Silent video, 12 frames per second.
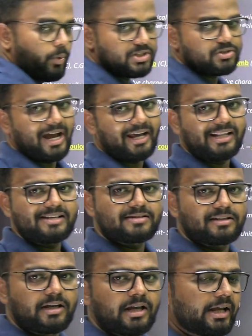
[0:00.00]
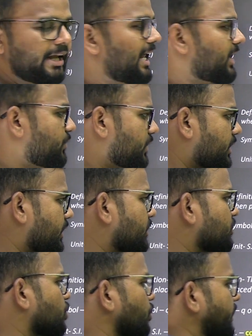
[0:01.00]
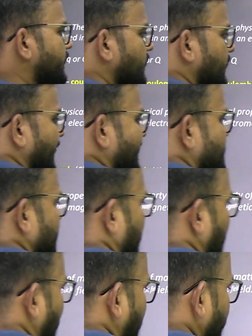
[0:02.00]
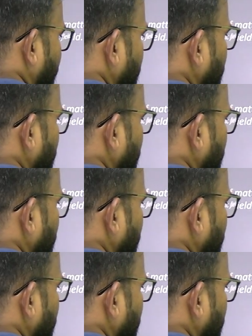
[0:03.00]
which carries electric current through it, let's say I,